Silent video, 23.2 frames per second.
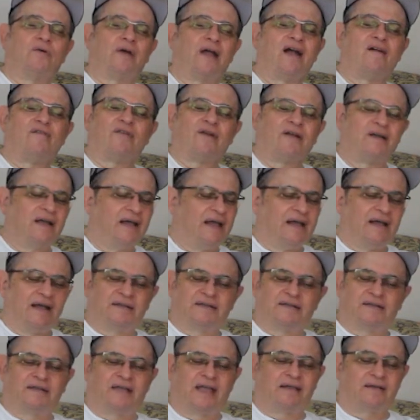Every
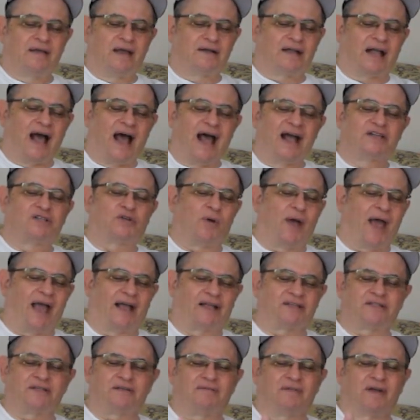
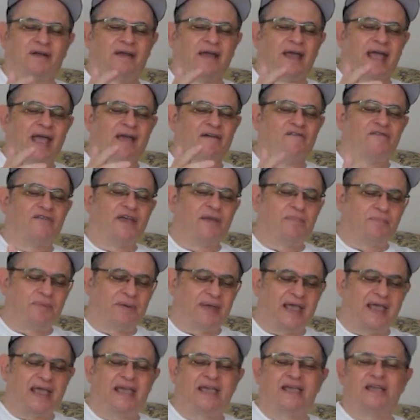contracts,
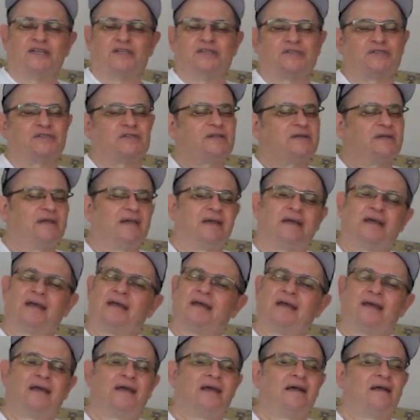MVPs,
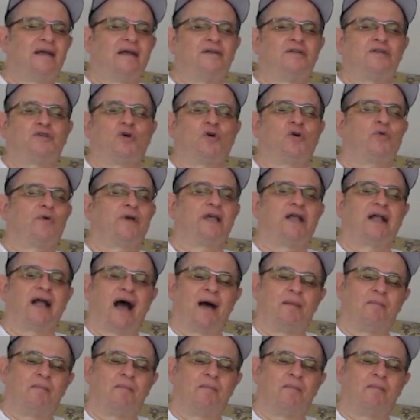jewelry, he